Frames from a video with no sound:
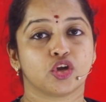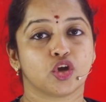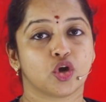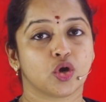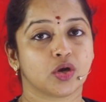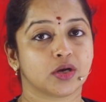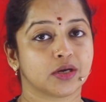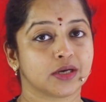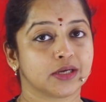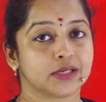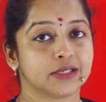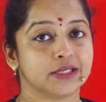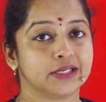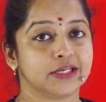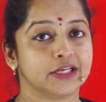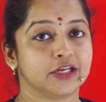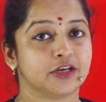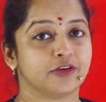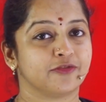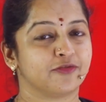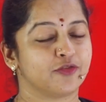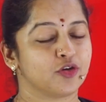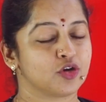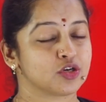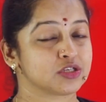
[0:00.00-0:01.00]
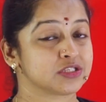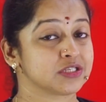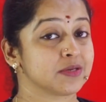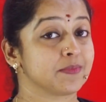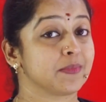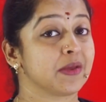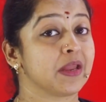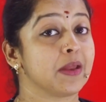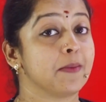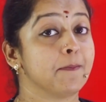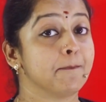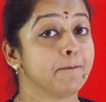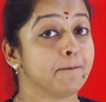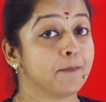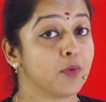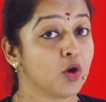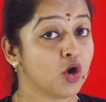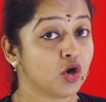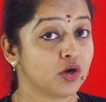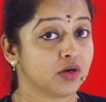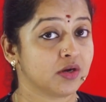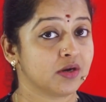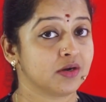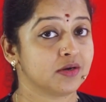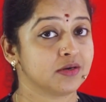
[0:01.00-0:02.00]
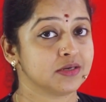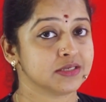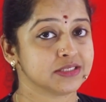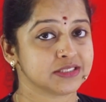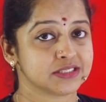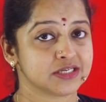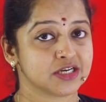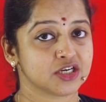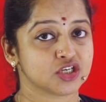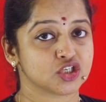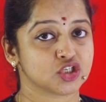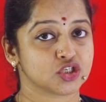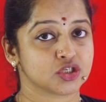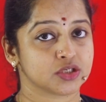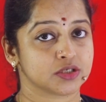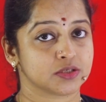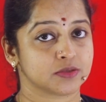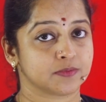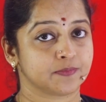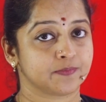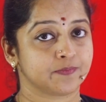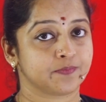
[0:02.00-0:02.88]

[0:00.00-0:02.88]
your colleague for some important discussion,